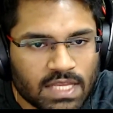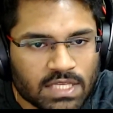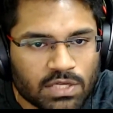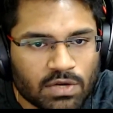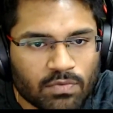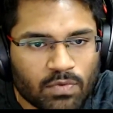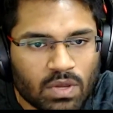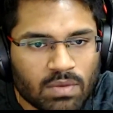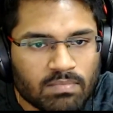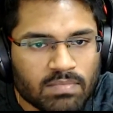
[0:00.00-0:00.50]

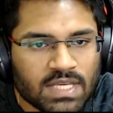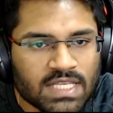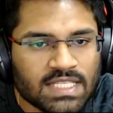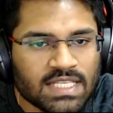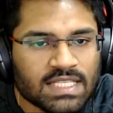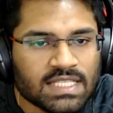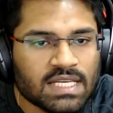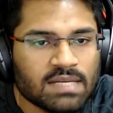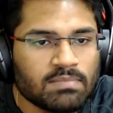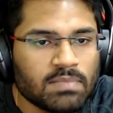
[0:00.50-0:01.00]
Instead of going
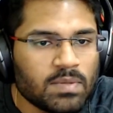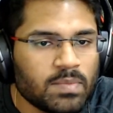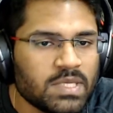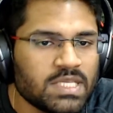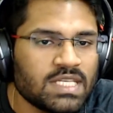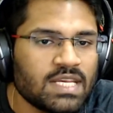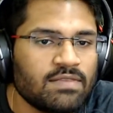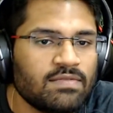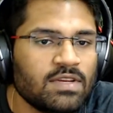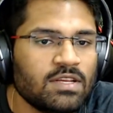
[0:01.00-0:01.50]
b6 and
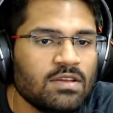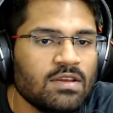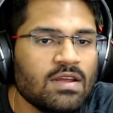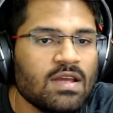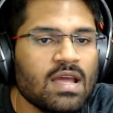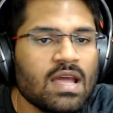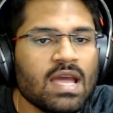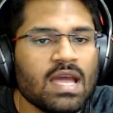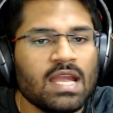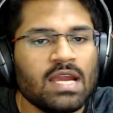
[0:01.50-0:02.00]
bb7,
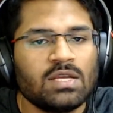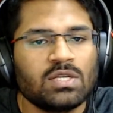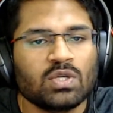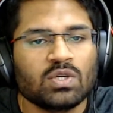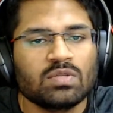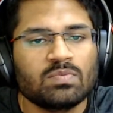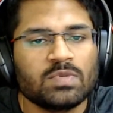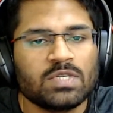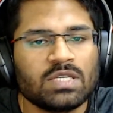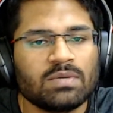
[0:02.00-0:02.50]
he
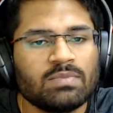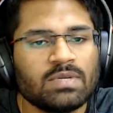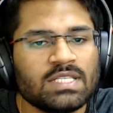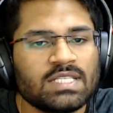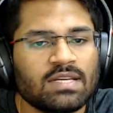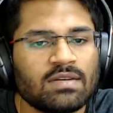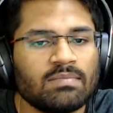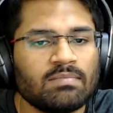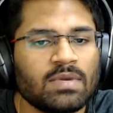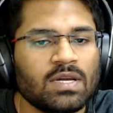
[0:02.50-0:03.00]
chose bishop
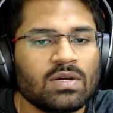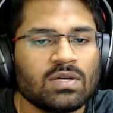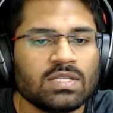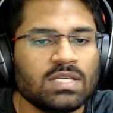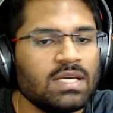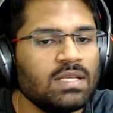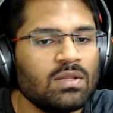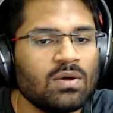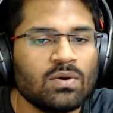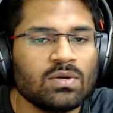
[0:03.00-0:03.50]
d7
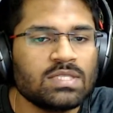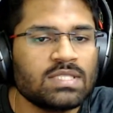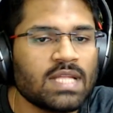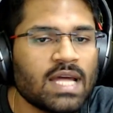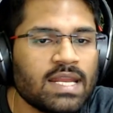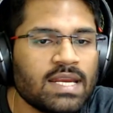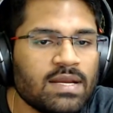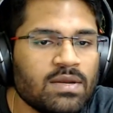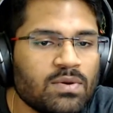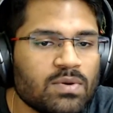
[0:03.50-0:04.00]
because he knows
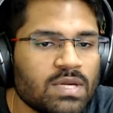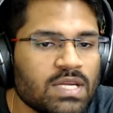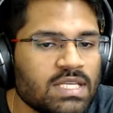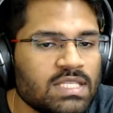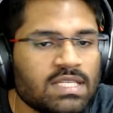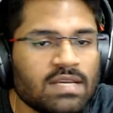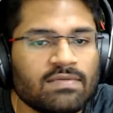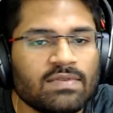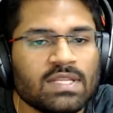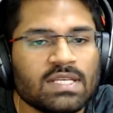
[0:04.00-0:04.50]
knight into
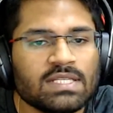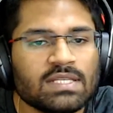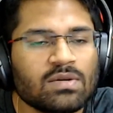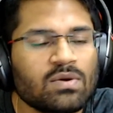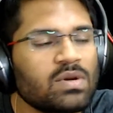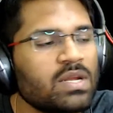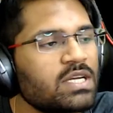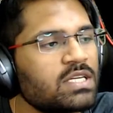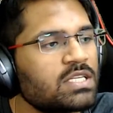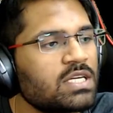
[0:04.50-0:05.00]
d7 is a
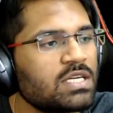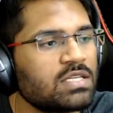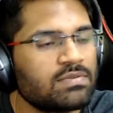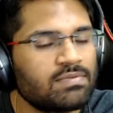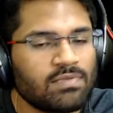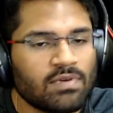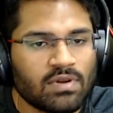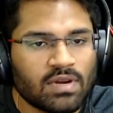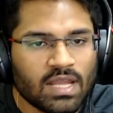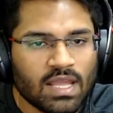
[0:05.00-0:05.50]
good exchange
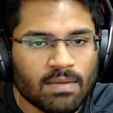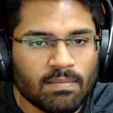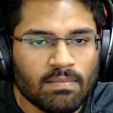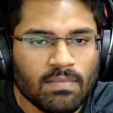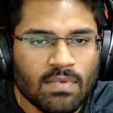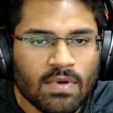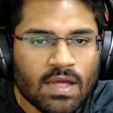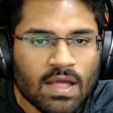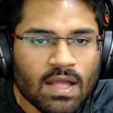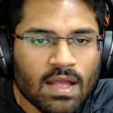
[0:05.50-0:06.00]
for
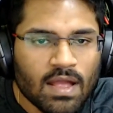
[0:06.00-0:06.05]
him.